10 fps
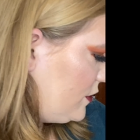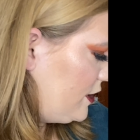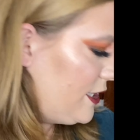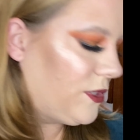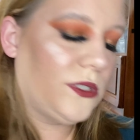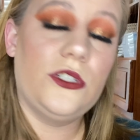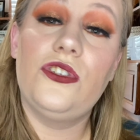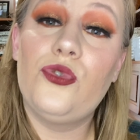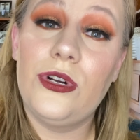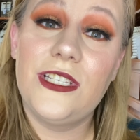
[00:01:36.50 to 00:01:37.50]
This
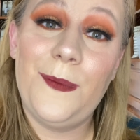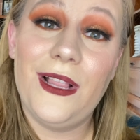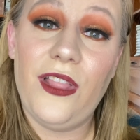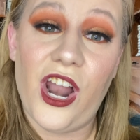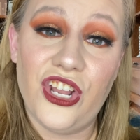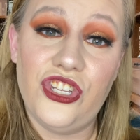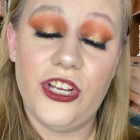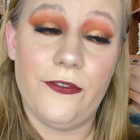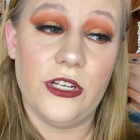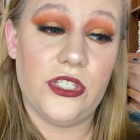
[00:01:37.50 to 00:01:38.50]
drawer is going to be a lot of
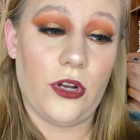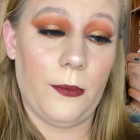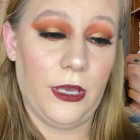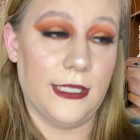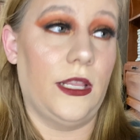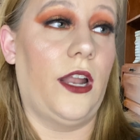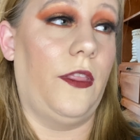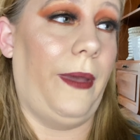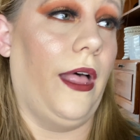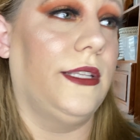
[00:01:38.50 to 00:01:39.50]
Jeffree Star because a lot of the
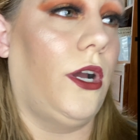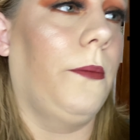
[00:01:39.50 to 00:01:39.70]
palettes are